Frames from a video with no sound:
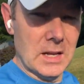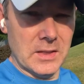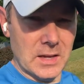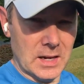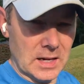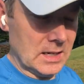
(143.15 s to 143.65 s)

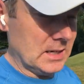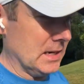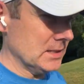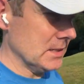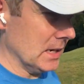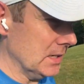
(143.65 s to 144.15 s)
the
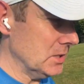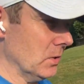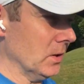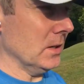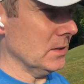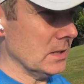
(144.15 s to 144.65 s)
SI
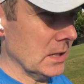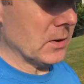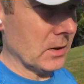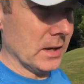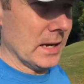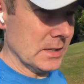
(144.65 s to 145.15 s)
joint,
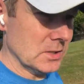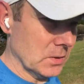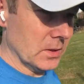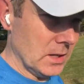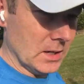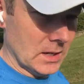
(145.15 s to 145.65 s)
sacroiliac
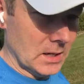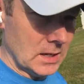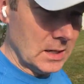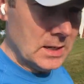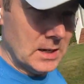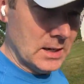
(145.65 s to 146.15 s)
joint,
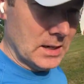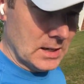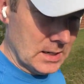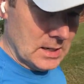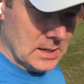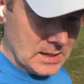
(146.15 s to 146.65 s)

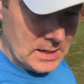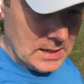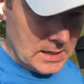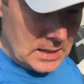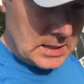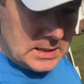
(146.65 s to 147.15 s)

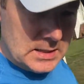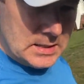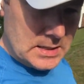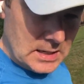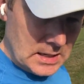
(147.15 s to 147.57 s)
and